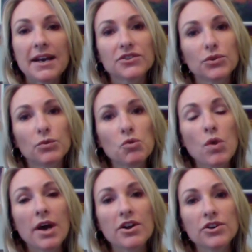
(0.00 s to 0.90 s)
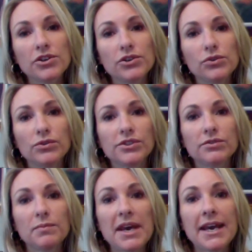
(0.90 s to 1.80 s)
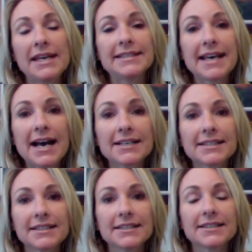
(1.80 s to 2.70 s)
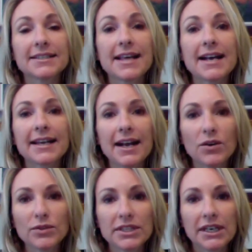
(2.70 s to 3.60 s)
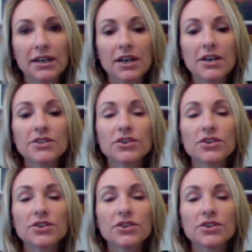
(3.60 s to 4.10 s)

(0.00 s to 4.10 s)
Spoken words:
may actually require you to pay taxes to that county.